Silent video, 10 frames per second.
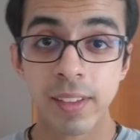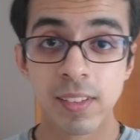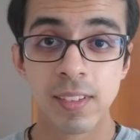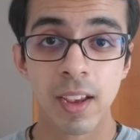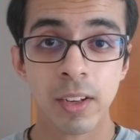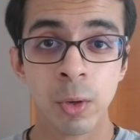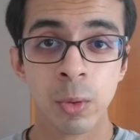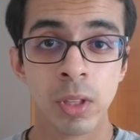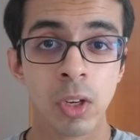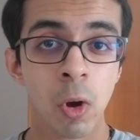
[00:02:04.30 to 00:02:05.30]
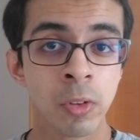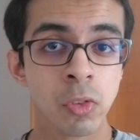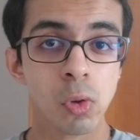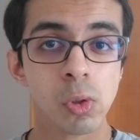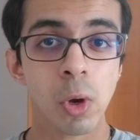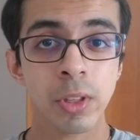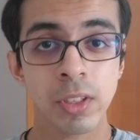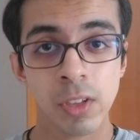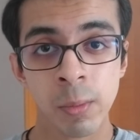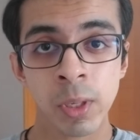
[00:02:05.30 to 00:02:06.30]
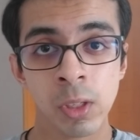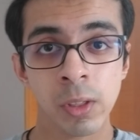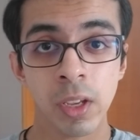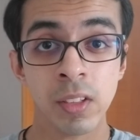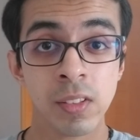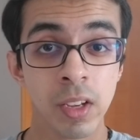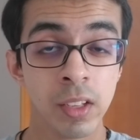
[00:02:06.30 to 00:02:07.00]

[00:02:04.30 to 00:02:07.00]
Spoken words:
a side note, the console or the terminal is a